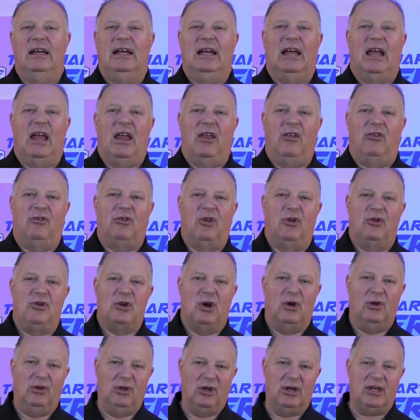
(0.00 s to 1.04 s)
So
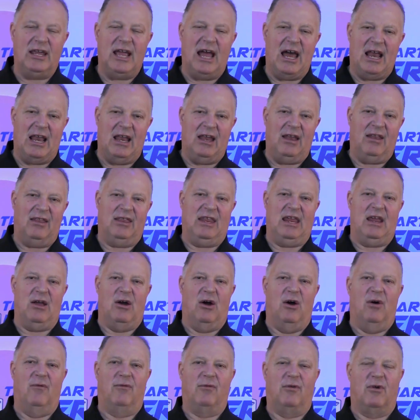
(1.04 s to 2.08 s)
don't look at it the
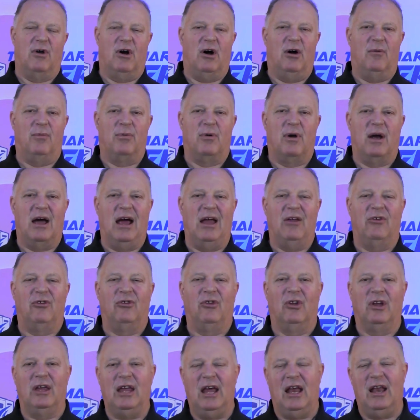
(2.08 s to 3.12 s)
overall price.
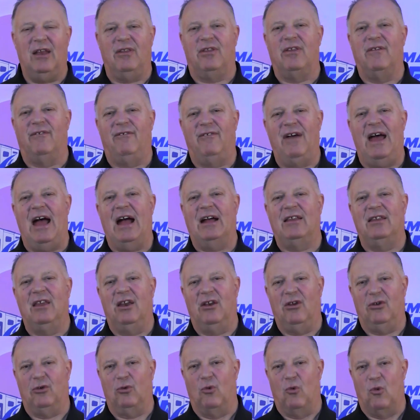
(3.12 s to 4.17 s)
Look at it the fact that
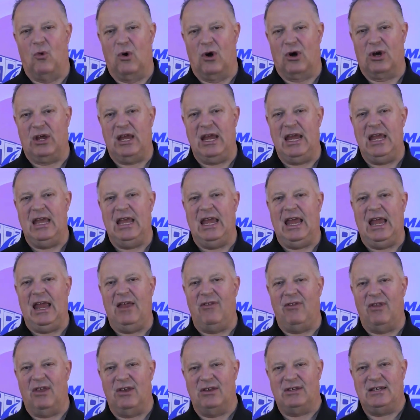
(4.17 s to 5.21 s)
it's working in
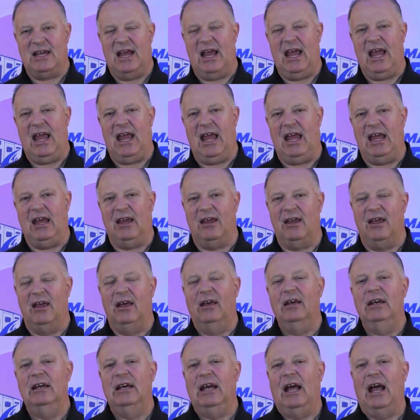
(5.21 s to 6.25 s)
the tank.
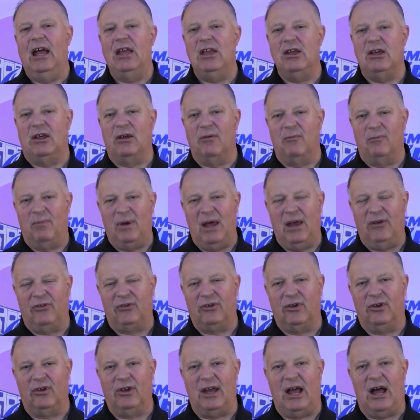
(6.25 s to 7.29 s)
And you can
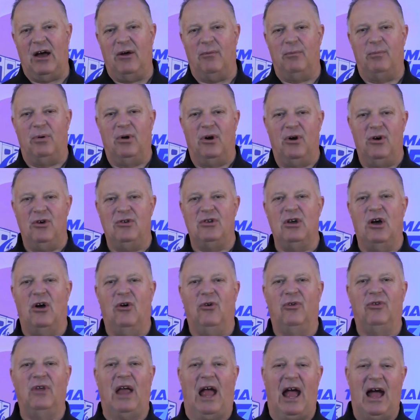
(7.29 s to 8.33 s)
pencil it out per
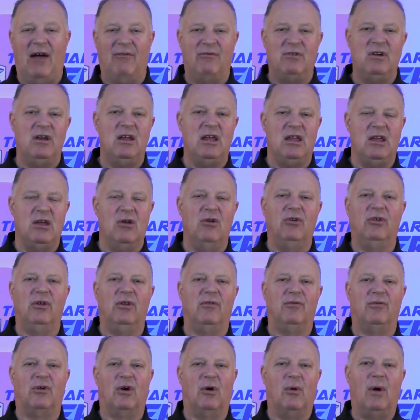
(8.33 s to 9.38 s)
dose after you use it
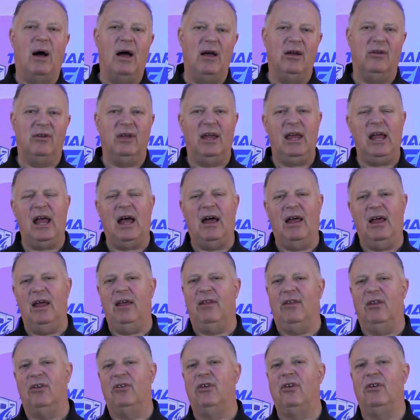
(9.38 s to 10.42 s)
for a while and say, yeah, hey,
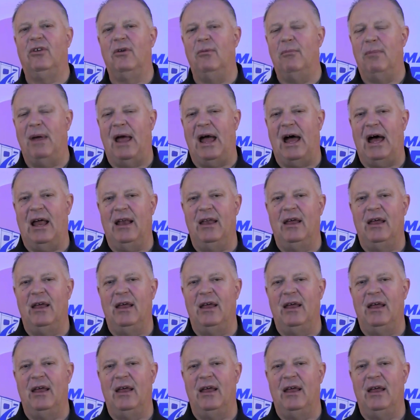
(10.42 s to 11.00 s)
this isn't bad.